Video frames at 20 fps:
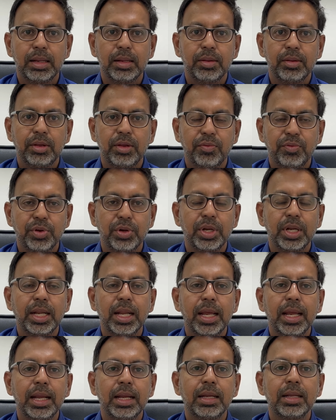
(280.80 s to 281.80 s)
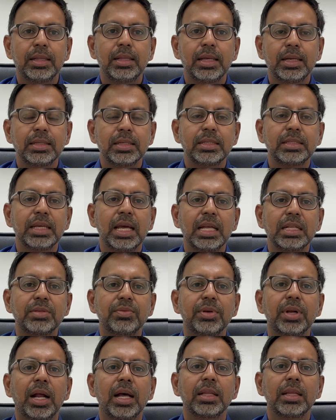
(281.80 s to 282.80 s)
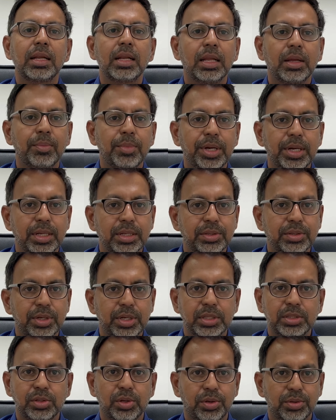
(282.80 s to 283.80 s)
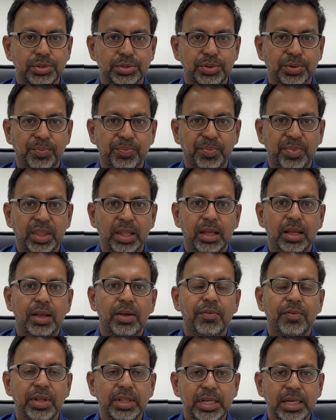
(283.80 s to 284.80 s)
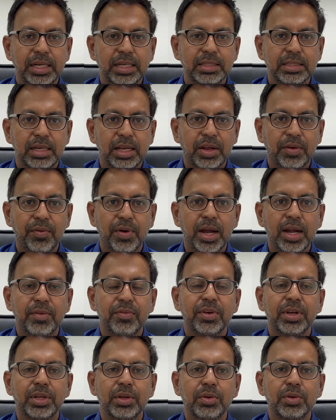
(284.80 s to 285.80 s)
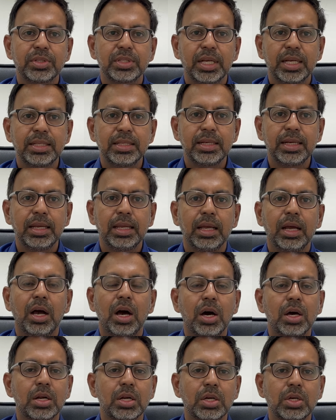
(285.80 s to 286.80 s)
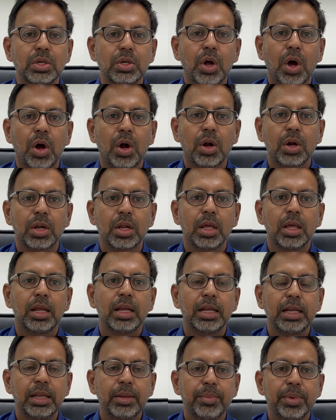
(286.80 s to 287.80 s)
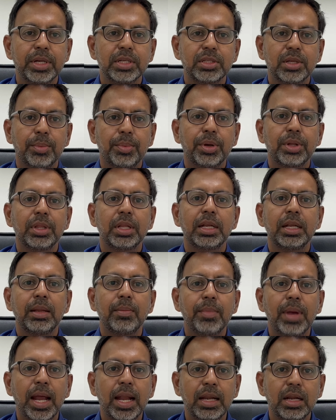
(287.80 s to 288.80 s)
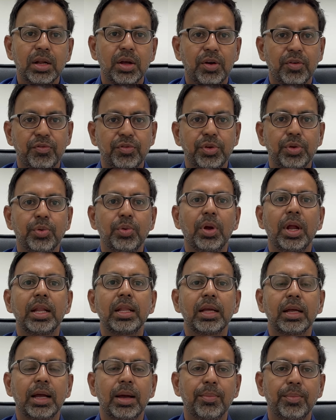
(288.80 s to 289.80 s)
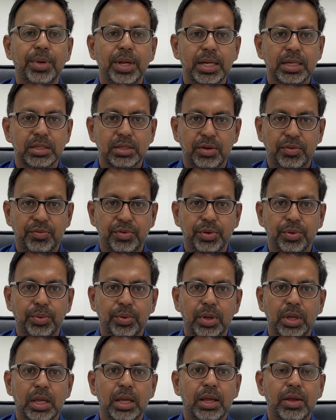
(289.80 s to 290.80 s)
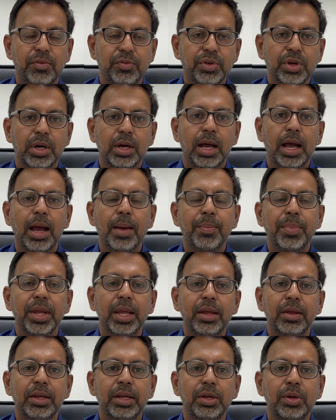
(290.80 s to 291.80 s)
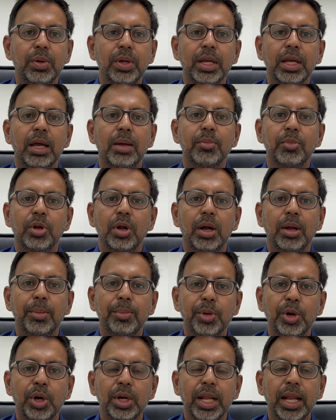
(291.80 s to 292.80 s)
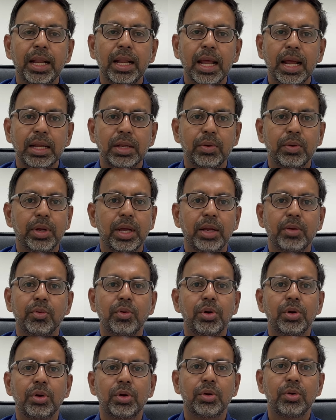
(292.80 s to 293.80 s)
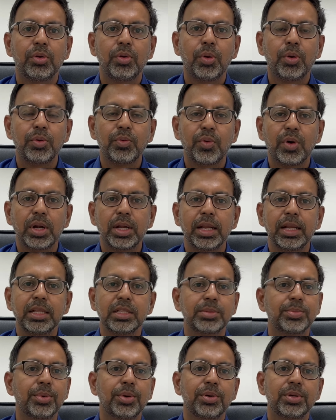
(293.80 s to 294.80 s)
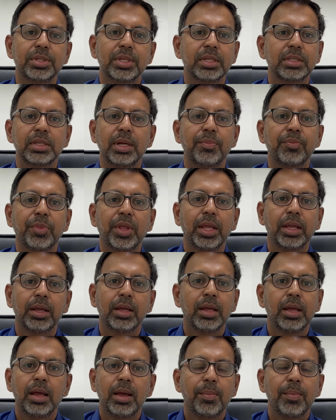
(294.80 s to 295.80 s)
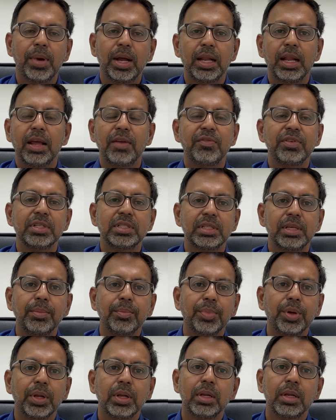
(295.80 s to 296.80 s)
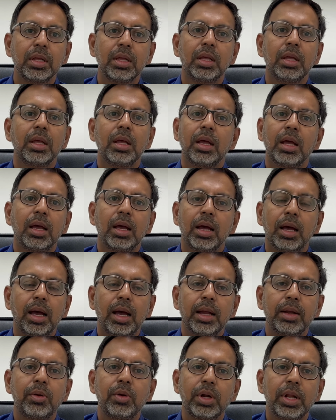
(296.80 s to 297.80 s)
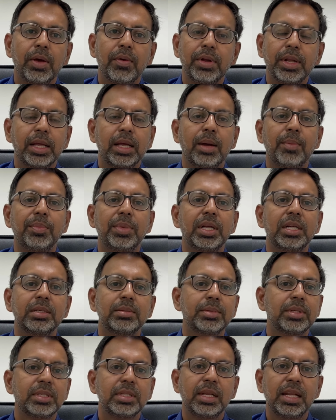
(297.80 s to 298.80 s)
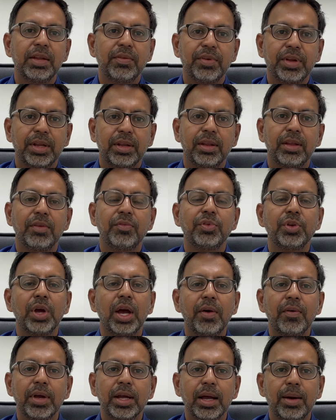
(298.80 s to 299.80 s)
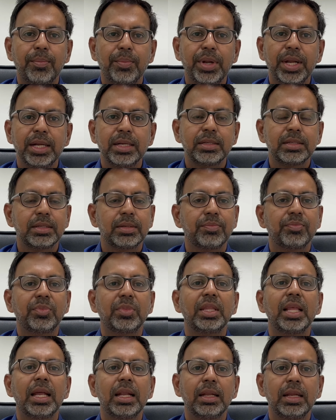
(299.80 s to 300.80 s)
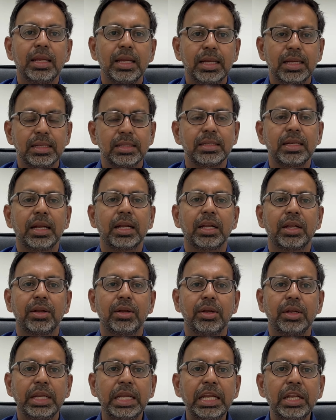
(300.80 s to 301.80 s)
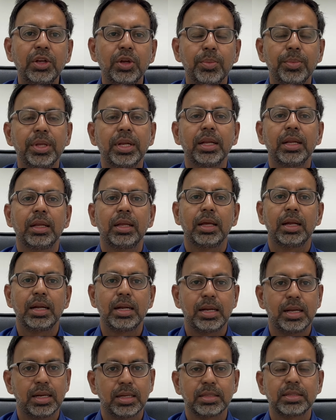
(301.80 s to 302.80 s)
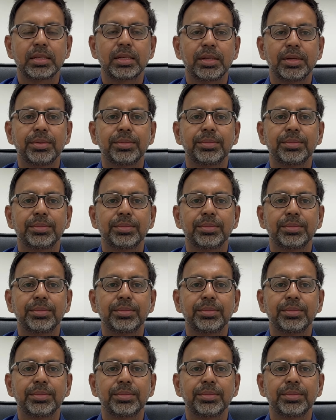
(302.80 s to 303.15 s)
If you delay it, there is a chance for other ligament injuries also. Whether it is required for your surgery or not depends upon the demand of you and the complaints of you. If you are happy in doing, I'm not an active guy, don't want any sports or something, my life is simple, I don't have any complaints, means leave it. If you have a complaint, then it is need to be addressed.